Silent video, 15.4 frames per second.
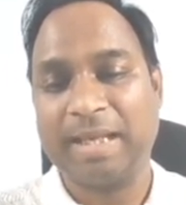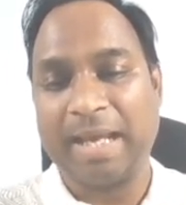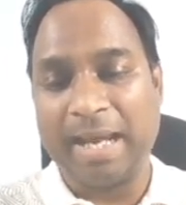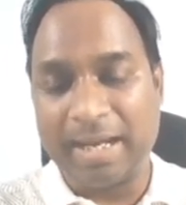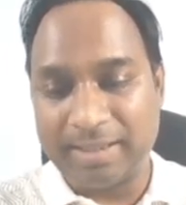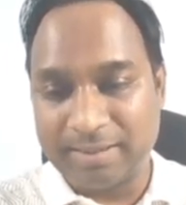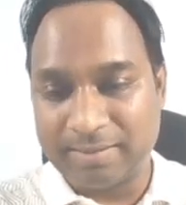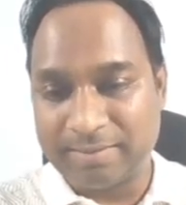
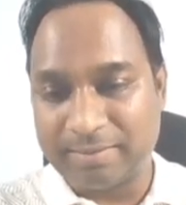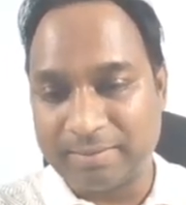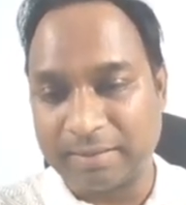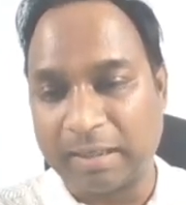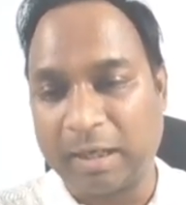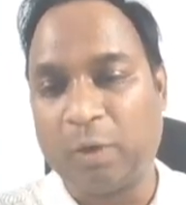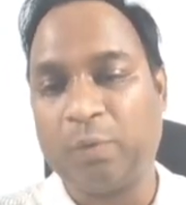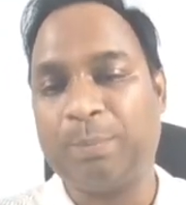and
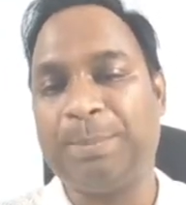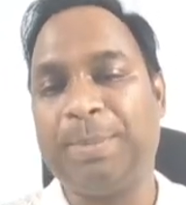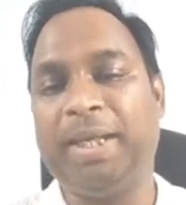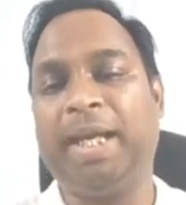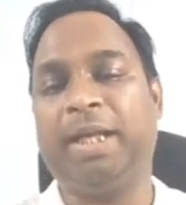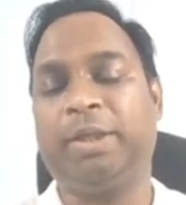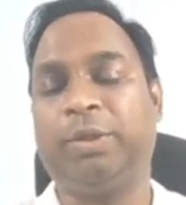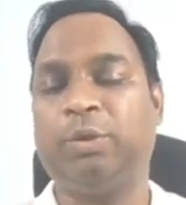now P
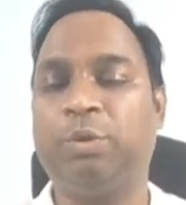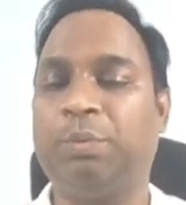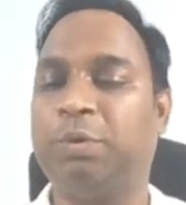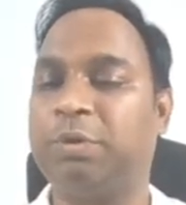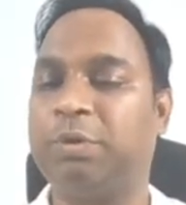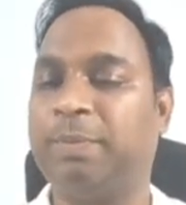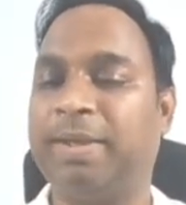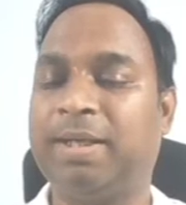and Q
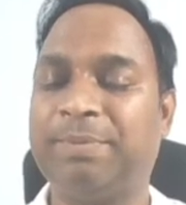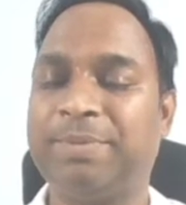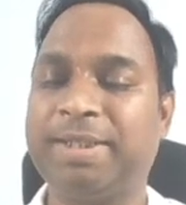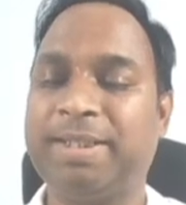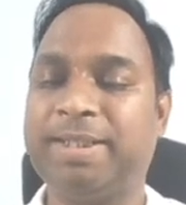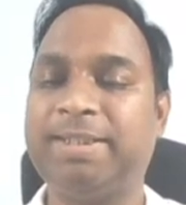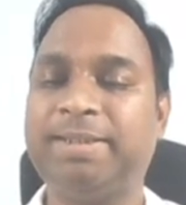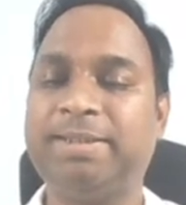both becomes
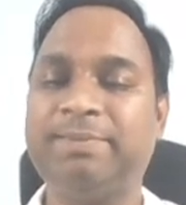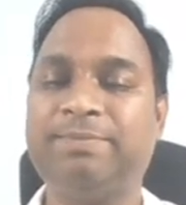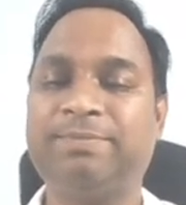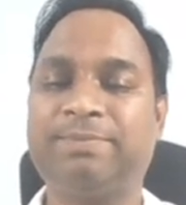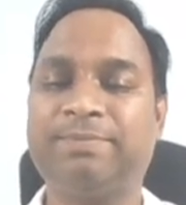integer.